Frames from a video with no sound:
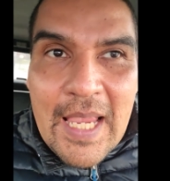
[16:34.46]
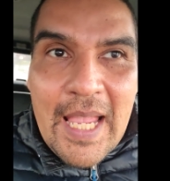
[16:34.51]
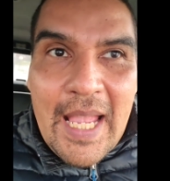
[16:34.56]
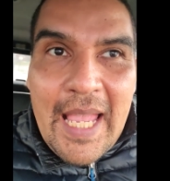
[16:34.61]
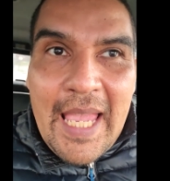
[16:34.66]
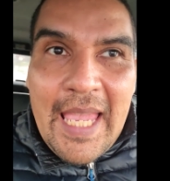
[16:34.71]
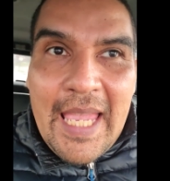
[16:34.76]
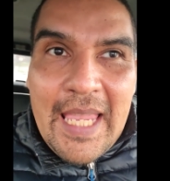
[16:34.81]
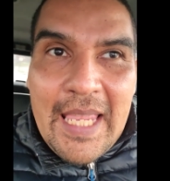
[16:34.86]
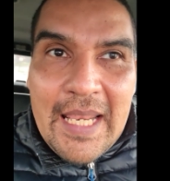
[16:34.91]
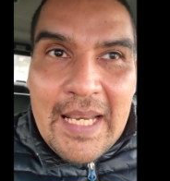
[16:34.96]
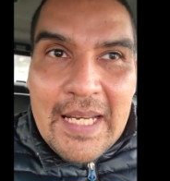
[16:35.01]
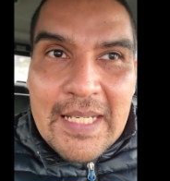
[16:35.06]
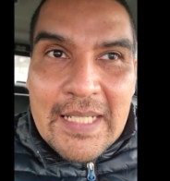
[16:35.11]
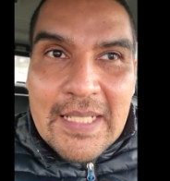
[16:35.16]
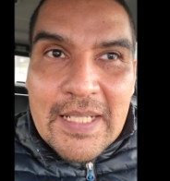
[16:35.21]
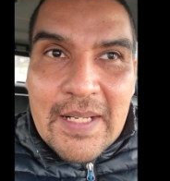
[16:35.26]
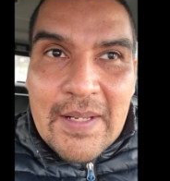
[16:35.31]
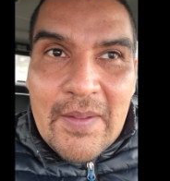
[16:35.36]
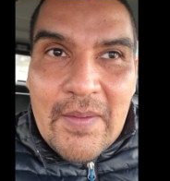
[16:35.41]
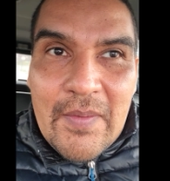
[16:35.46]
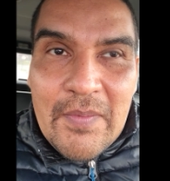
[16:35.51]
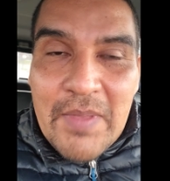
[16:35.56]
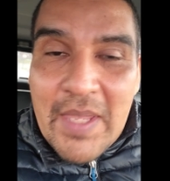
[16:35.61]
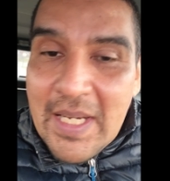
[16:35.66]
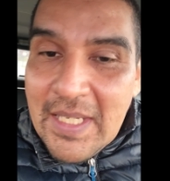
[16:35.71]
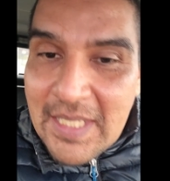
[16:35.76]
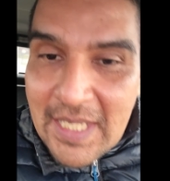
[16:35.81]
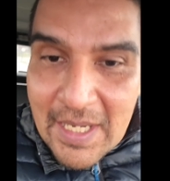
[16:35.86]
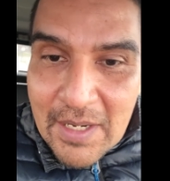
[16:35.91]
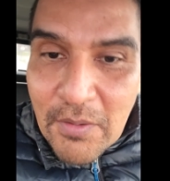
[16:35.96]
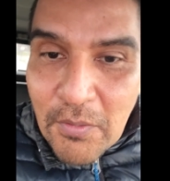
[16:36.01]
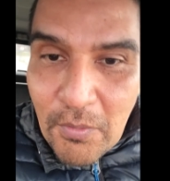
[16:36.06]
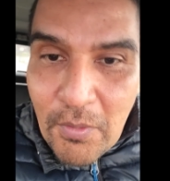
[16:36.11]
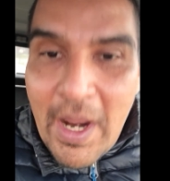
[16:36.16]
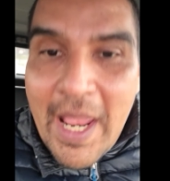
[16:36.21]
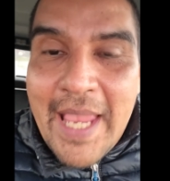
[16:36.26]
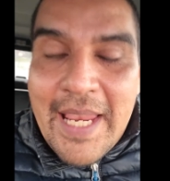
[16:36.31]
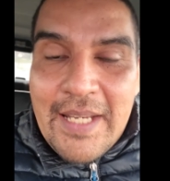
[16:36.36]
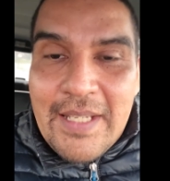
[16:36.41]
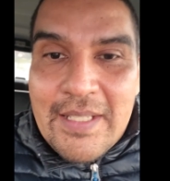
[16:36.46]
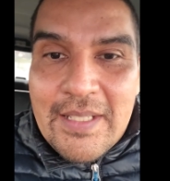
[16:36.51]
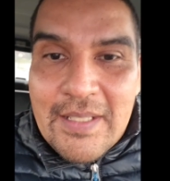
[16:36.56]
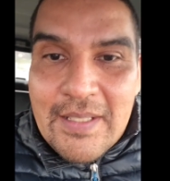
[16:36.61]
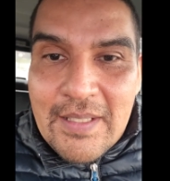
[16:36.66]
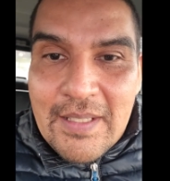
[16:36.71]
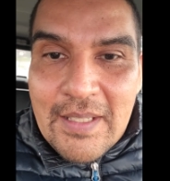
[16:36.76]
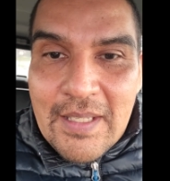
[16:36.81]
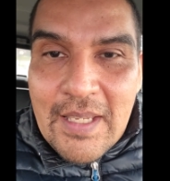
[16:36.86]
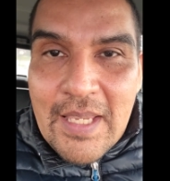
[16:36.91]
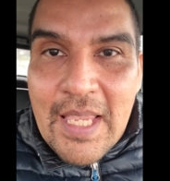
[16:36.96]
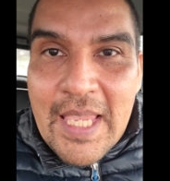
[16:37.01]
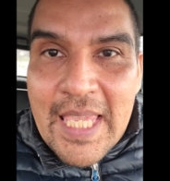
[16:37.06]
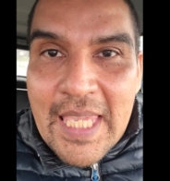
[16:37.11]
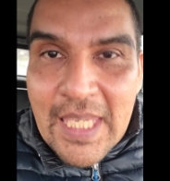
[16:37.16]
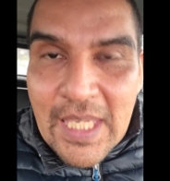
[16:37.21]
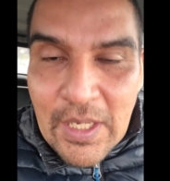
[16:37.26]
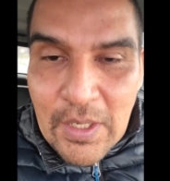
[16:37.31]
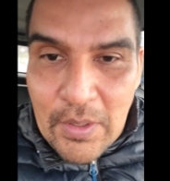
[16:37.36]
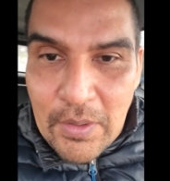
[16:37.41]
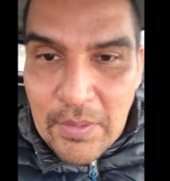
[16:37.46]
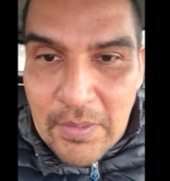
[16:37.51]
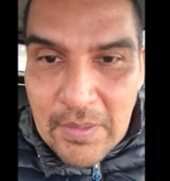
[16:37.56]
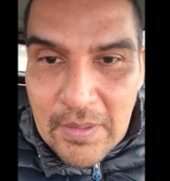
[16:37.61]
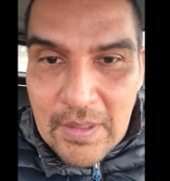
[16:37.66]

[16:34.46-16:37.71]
And they did it right here,